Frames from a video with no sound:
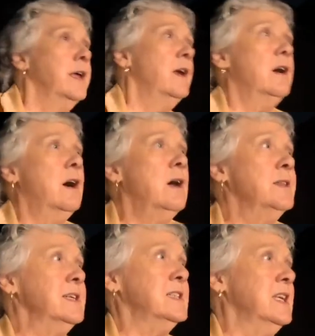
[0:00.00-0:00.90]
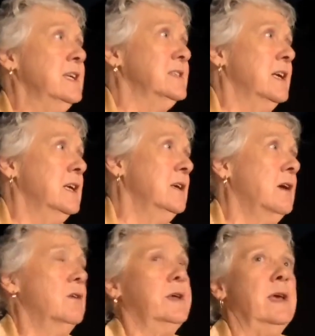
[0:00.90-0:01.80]
and all these things
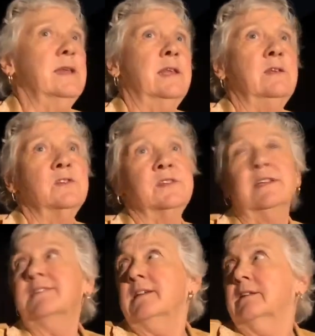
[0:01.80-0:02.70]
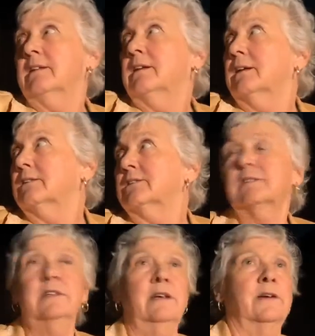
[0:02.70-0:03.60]
that, okay, we use these in the,
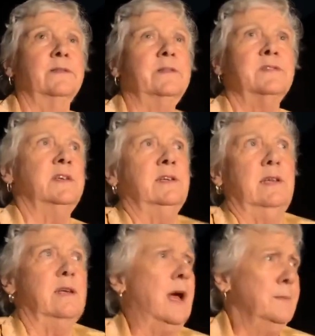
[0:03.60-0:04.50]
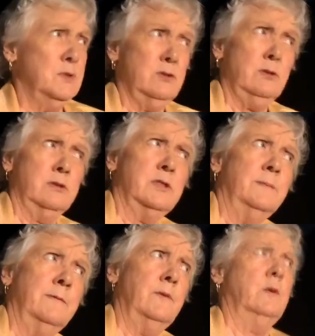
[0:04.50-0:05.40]
you know, you've seen it. I'm sure
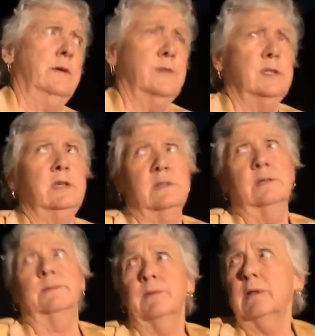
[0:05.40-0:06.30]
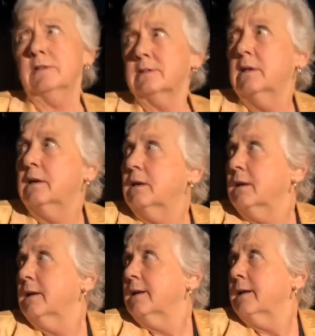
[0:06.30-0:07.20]
some of you have seen some of these.
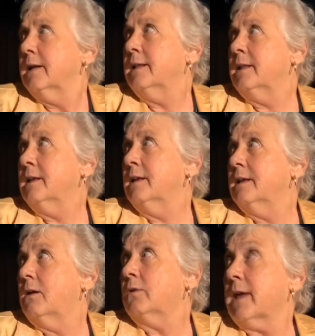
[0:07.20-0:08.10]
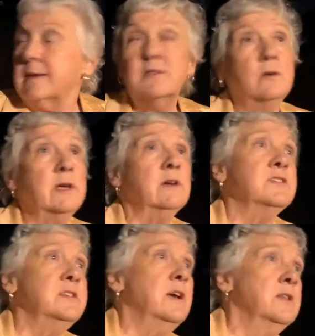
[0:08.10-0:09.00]
And then, okay, so
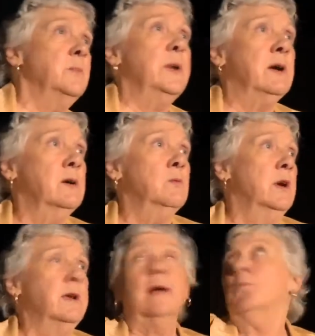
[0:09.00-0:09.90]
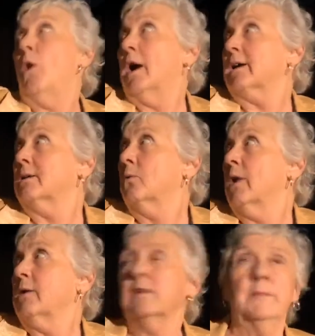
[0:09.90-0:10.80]
here's another barren one. I'm walking
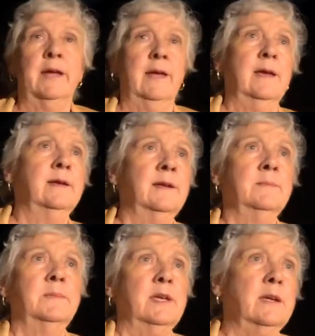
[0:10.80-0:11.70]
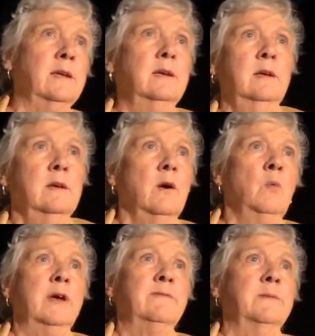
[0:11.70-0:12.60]
away with my hand empty,
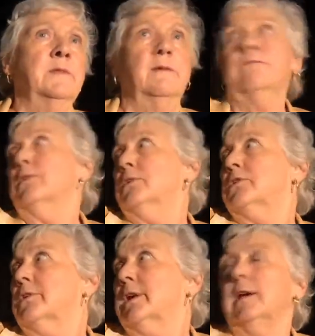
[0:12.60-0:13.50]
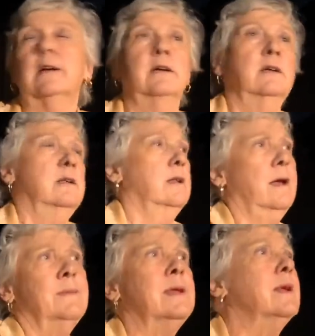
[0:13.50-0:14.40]
away from the fruit tree.
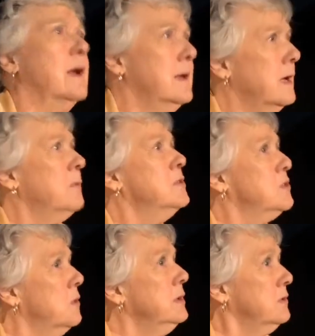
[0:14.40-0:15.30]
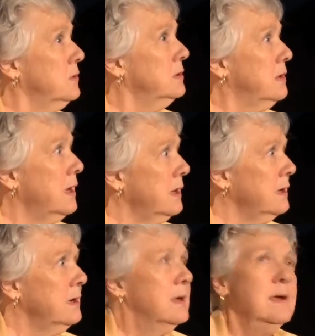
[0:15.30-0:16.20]
I mean, I was going through a
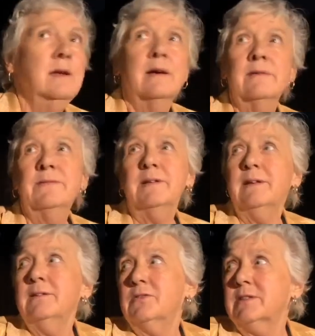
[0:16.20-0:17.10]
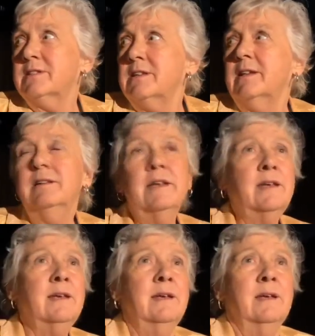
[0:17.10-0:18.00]
lot of
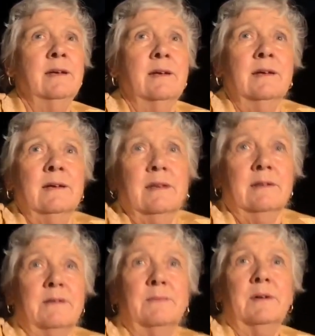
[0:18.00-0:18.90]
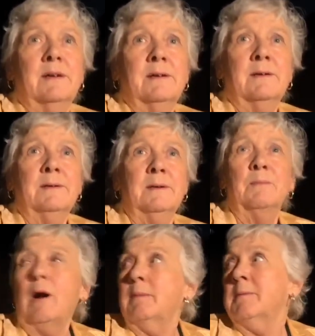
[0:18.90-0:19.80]
interestingly
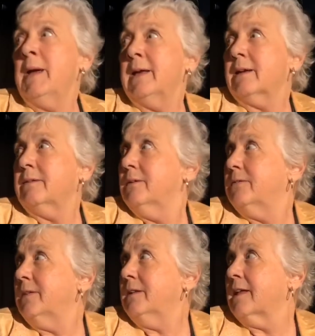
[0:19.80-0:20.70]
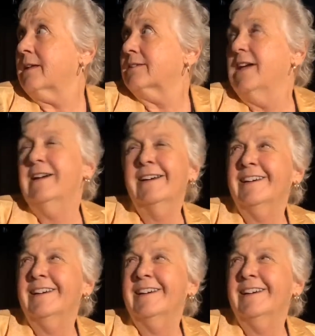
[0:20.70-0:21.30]
problematic feelings.